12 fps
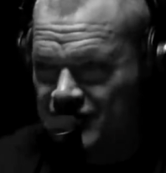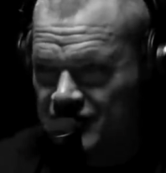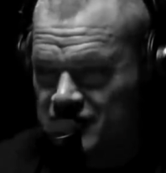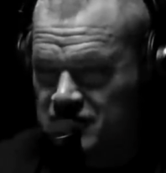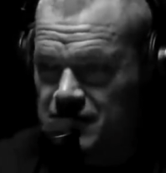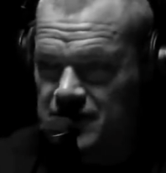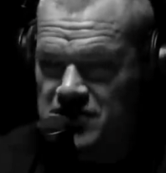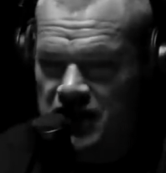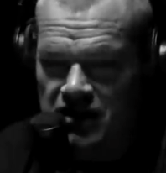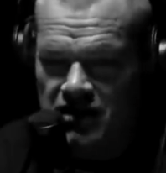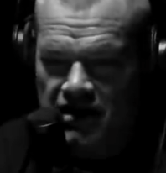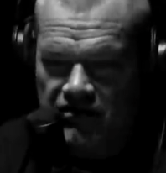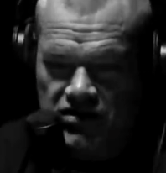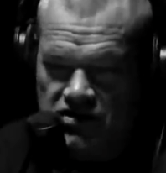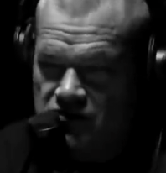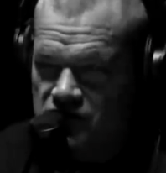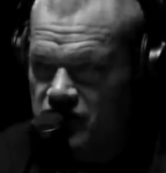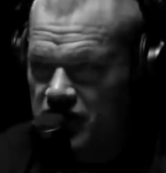Sometimes I hit it every
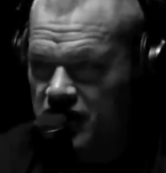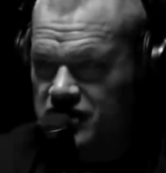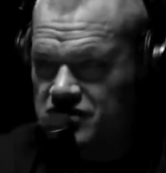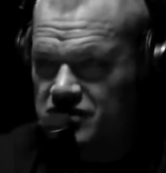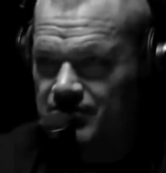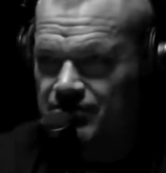two, three days.